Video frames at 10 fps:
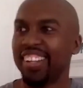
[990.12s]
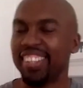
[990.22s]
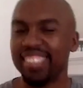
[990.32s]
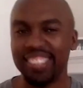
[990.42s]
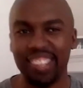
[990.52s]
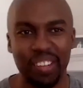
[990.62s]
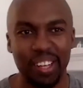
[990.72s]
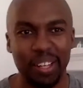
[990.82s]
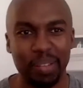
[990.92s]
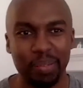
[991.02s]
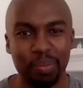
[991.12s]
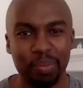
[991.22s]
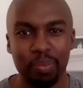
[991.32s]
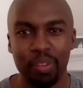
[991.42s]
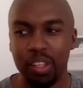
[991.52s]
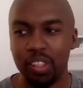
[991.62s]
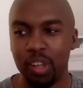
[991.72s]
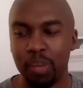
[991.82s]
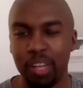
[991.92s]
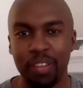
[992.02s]
You know, so um, so
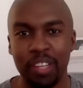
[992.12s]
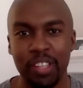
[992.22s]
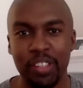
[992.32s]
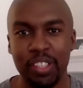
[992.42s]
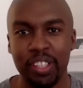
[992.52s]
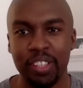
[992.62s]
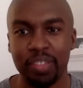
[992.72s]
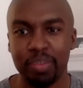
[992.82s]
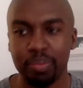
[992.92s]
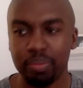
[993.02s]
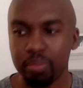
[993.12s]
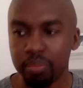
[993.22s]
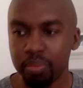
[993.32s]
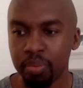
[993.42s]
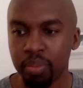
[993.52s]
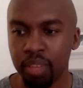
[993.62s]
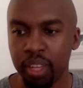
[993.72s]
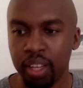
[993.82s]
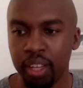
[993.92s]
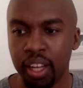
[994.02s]
I'm definitely interested,
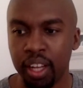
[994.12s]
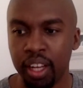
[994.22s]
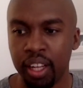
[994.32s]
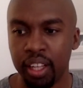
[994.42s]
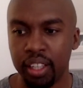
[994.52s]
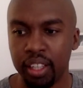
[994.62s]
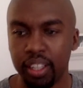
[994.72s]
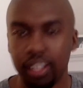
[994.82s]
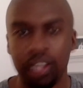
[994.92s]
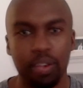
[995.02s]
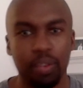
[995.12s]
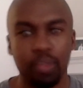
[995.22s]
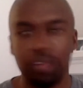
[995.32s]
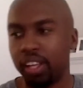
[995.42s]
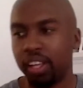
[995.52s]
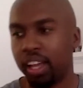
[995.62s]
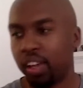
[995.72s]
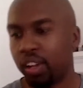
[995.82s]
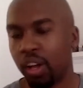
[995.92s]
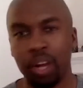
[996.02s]
and in, uh,
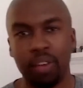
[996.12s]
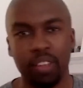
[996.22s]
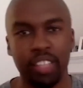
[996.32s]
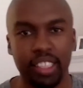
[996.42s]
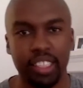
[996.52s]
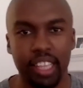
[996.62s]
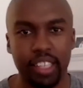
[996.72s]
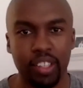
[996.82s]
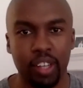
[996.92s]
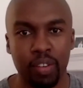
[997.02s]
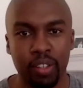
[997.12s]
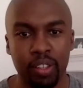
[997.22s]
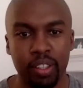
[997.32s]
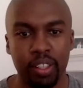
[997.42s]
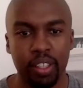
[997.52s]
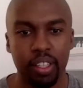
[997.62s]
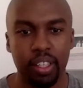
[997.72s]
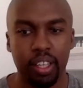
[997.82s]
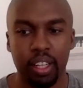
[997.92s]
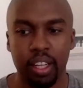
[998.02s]
you know, whatever Texas has to offer.
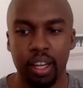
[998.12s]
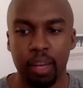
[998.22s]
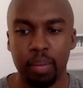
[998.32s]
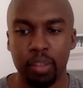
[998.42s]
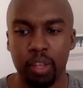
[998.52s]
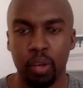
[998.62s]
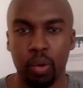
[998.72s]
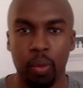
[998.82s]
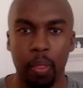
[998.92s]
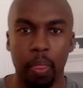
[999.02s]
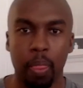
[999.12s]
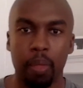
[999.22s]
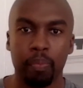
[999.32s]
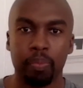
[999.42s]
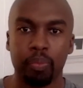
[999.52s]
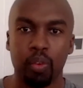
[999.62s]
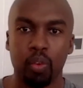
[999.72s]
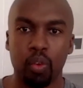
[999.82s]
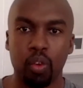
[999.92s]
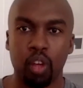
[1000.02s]
And um, so,
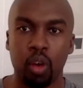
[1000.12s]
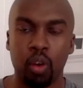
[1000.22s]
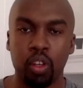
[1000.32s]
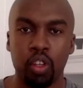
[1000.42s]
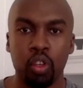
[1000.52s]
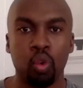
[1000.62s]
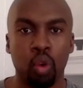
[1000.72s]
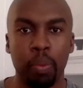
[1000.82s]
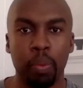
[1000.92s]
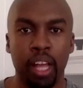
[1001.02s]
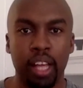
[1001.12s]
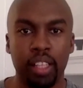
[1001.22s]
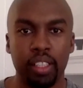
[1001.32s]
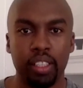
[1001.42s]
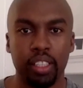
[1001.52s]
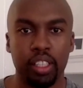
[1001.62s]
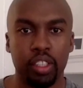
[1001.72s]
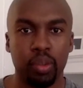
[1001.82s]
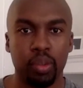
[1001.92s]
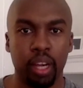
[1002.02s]
you know, you grew up in that city
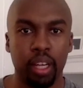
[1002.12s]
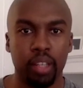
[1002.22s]
too, right?